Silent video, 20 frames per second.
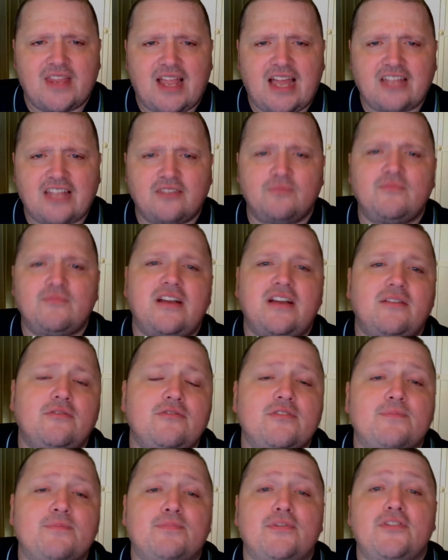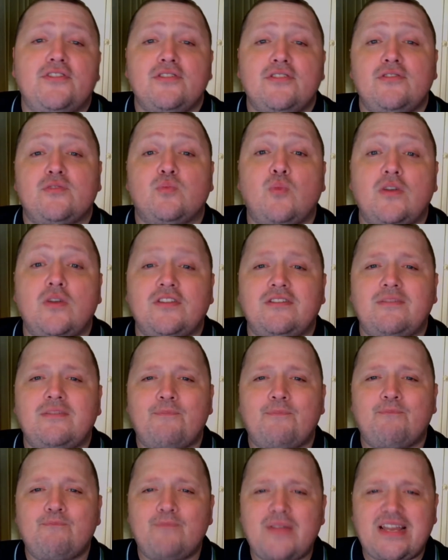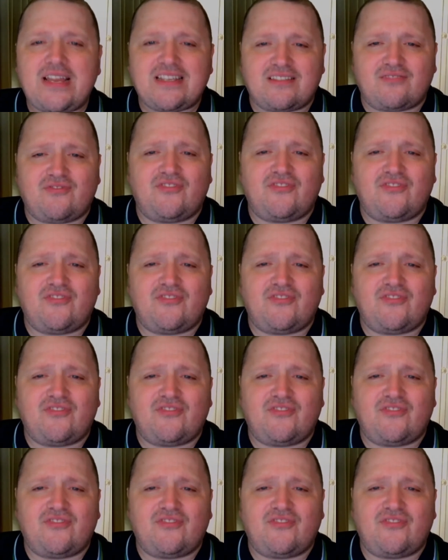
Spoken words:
Adam Reynolds produced one of the best